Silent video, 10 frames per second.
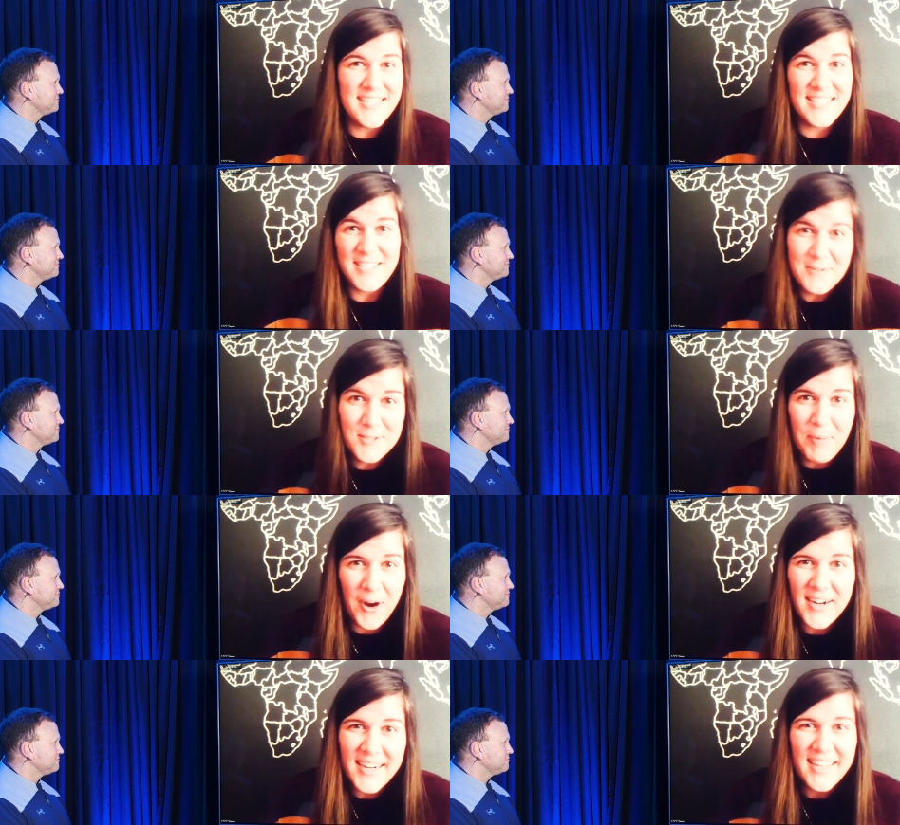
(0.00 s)
Speaker 1: a huge
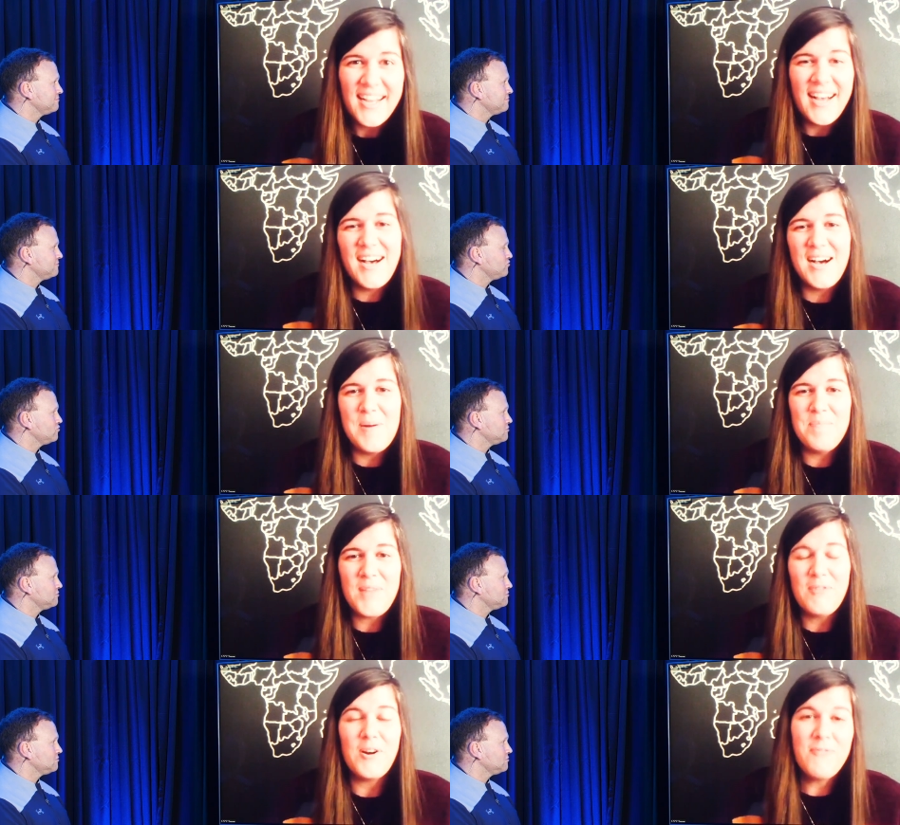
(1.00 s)
part um,
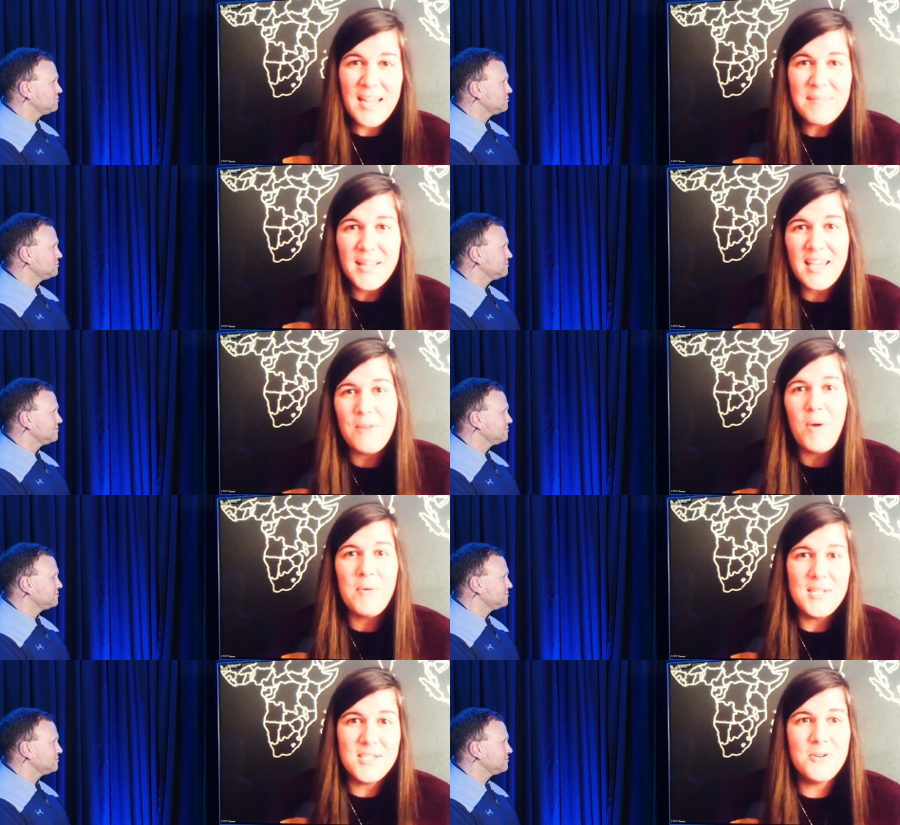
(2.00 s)
of our family and what
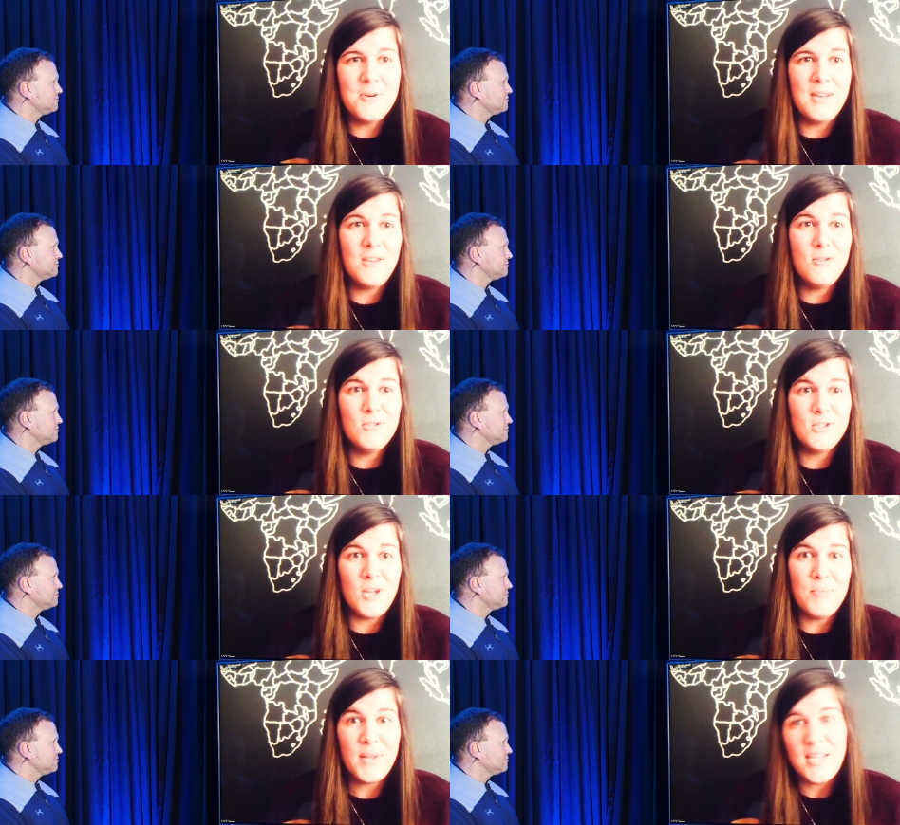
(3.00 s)
we do, and a huge
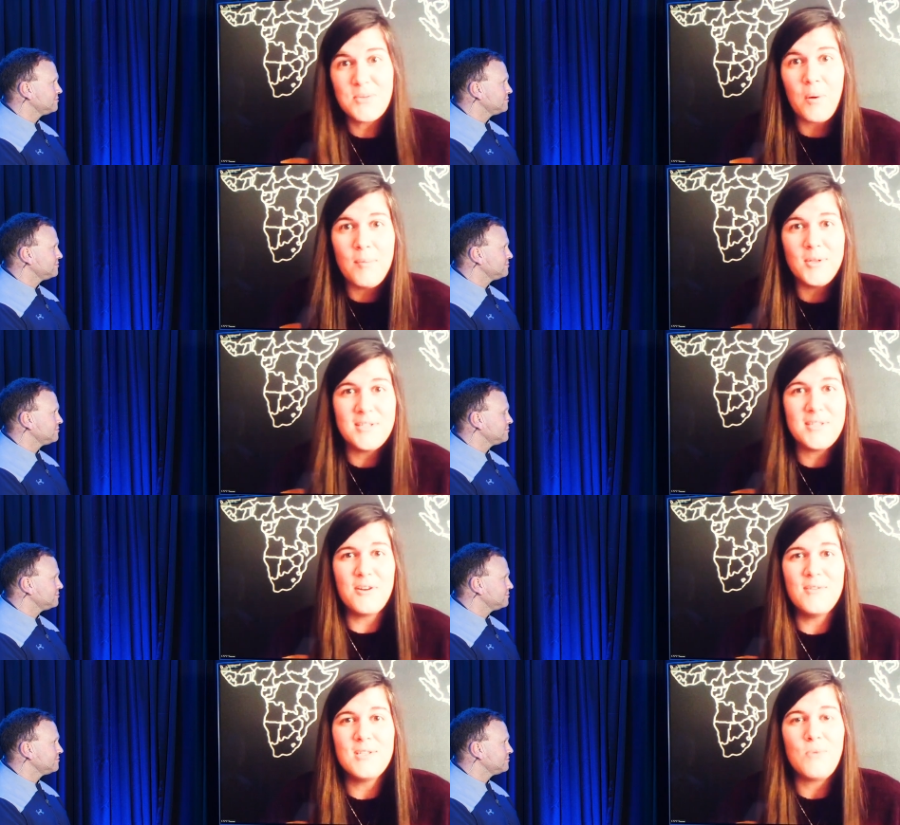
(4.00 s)
um, place where we're able to
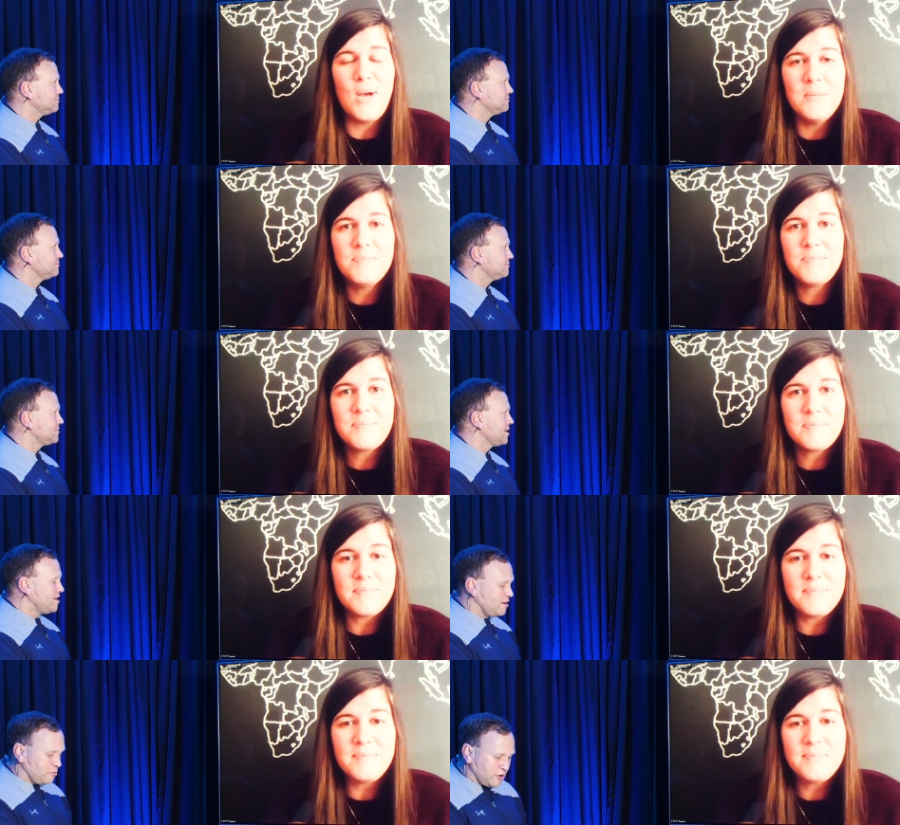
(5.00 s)
serve as well.
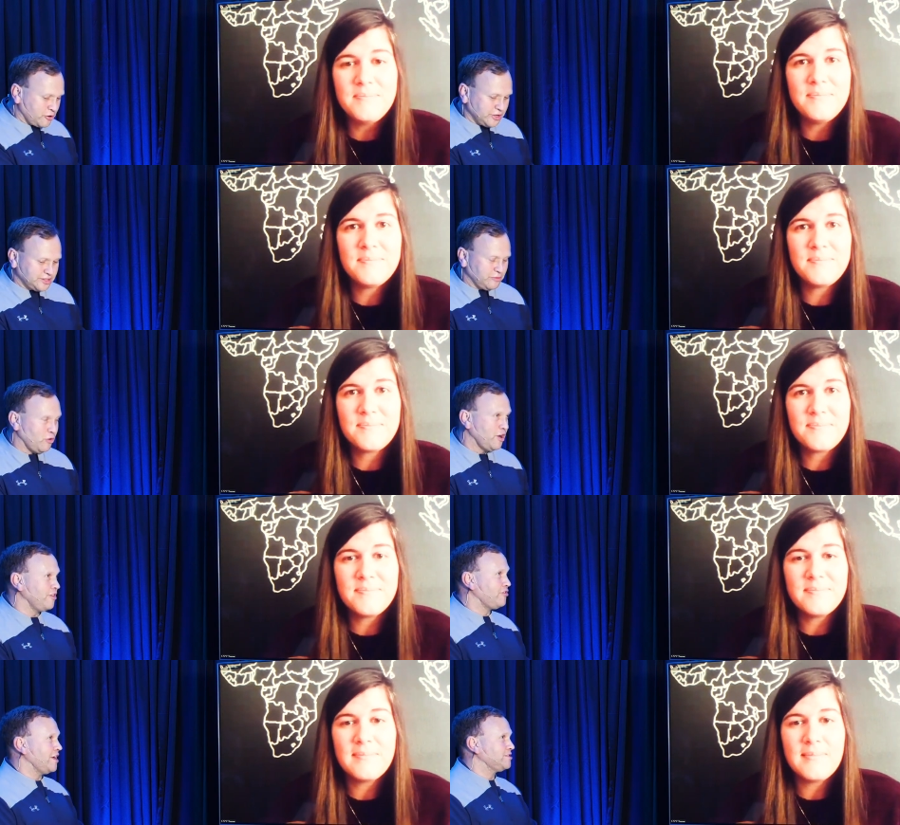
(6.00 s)
Speaker 2: Well, Kristen,
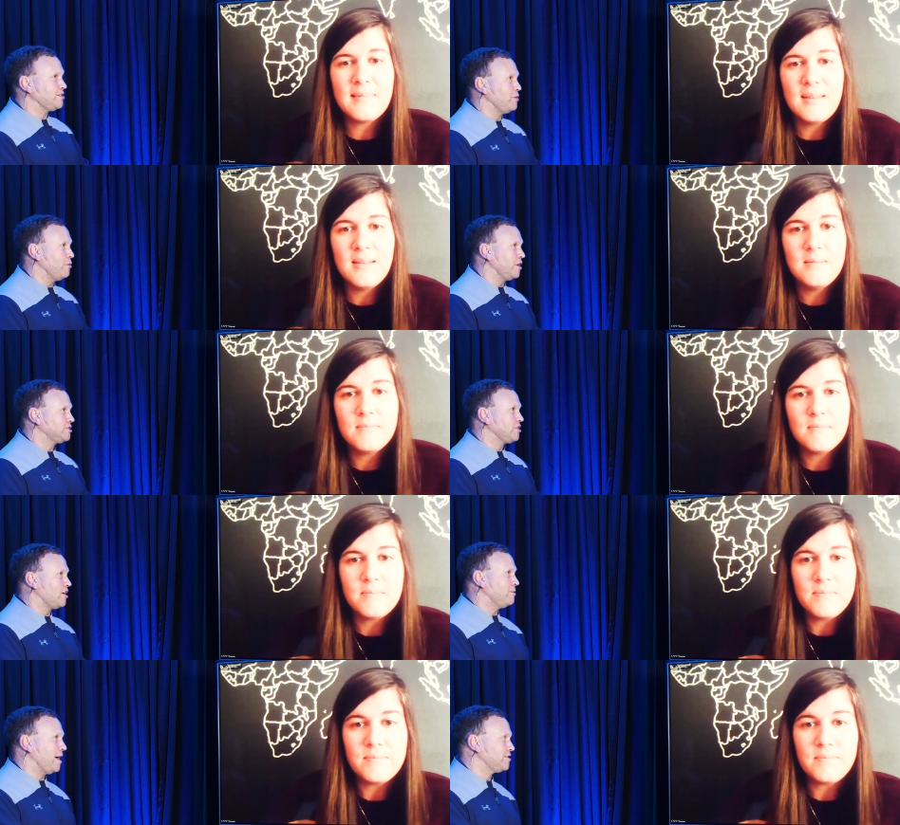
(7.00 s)
one of the things that we want to
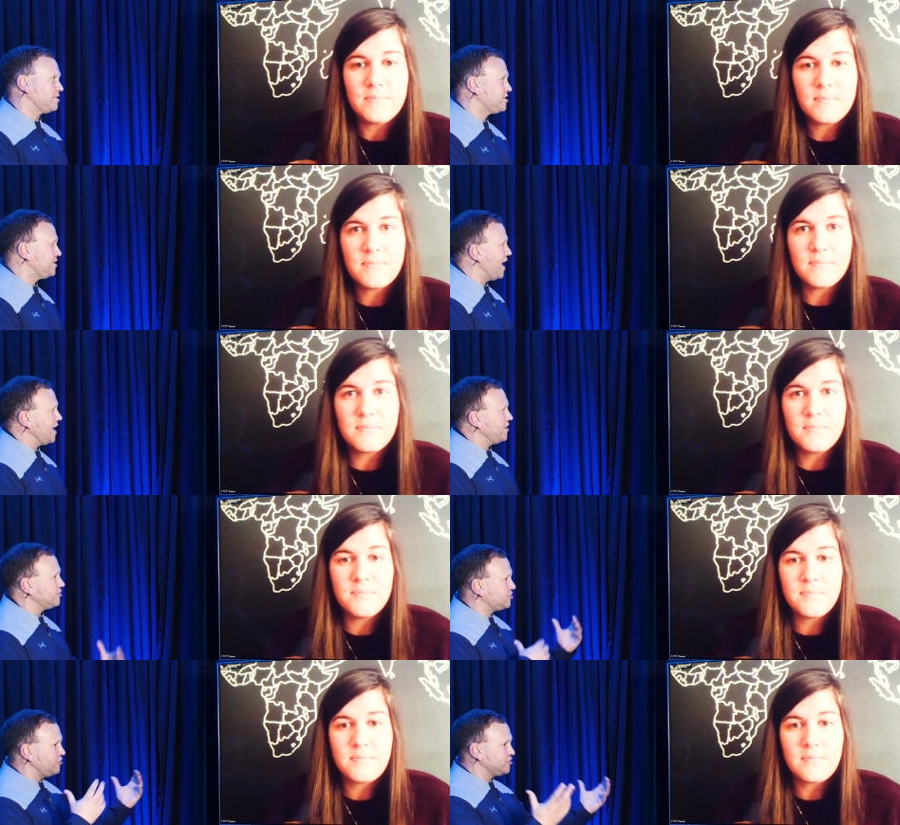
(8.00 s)
talk about today,
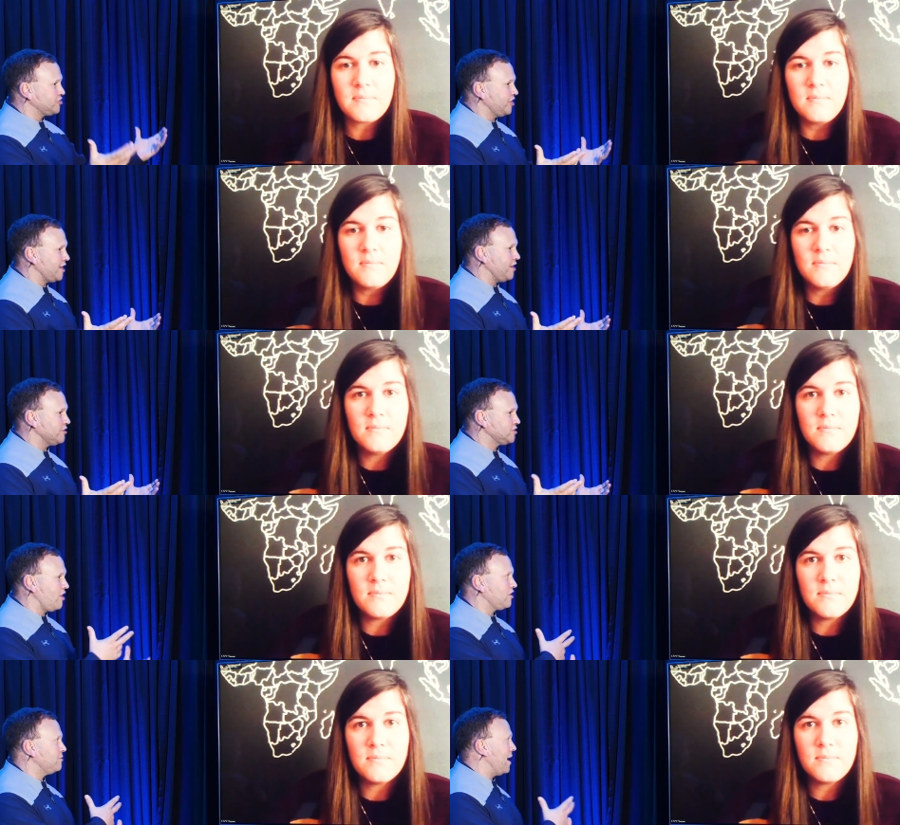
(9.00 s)
and the students are going to hear
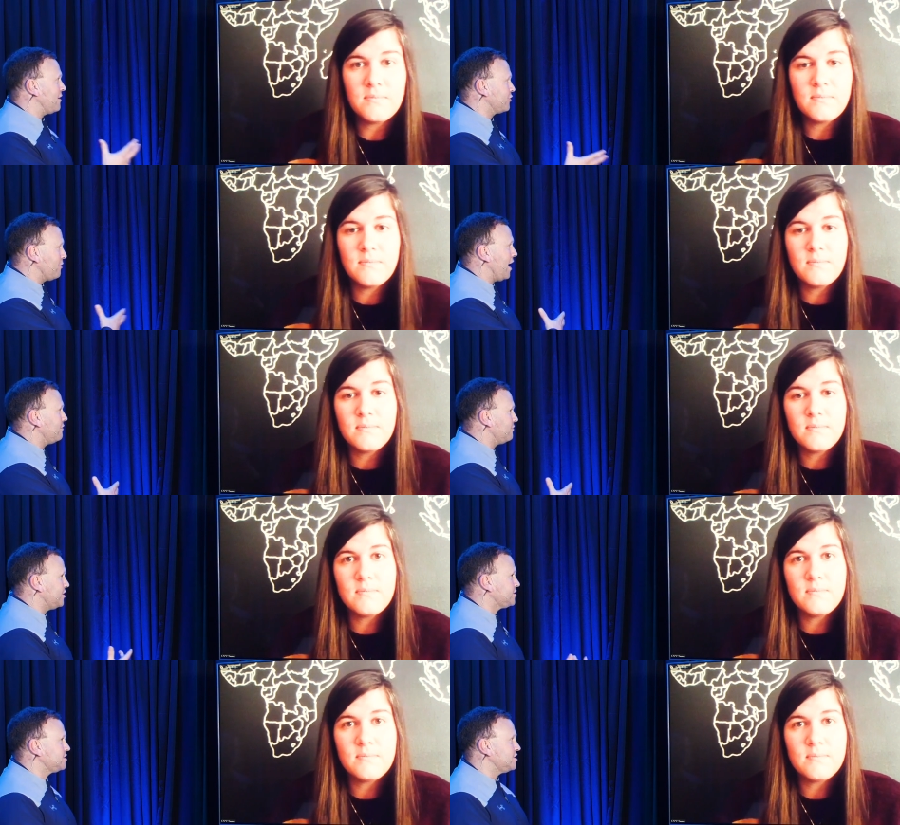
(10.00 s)
us talk about throughout
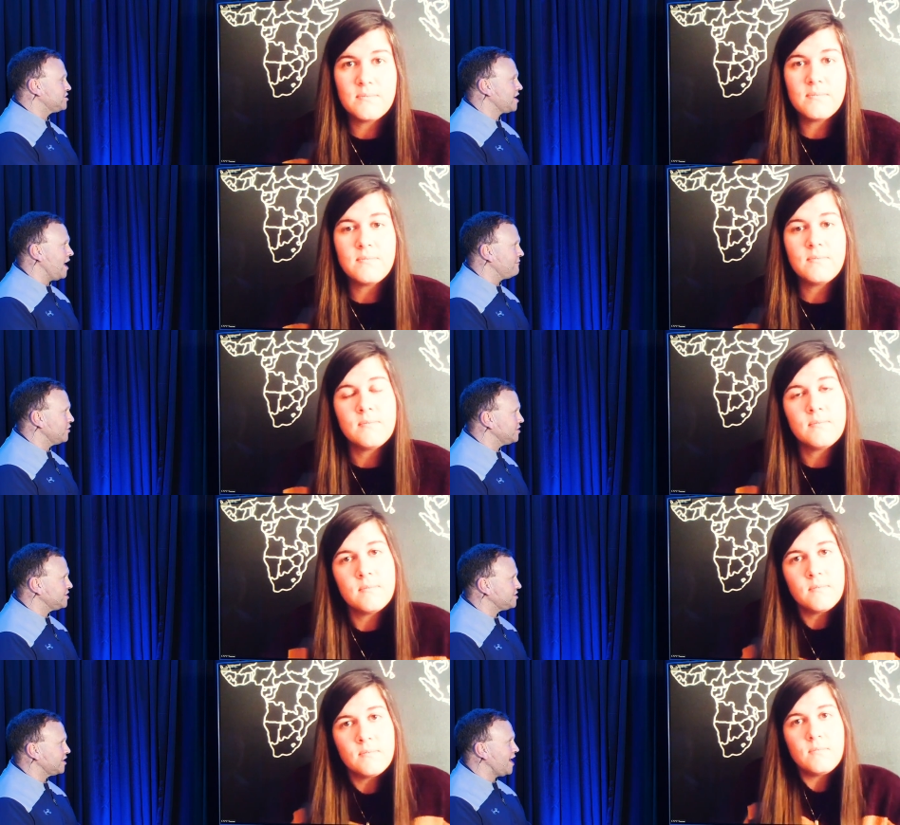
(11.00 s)
this this conference, is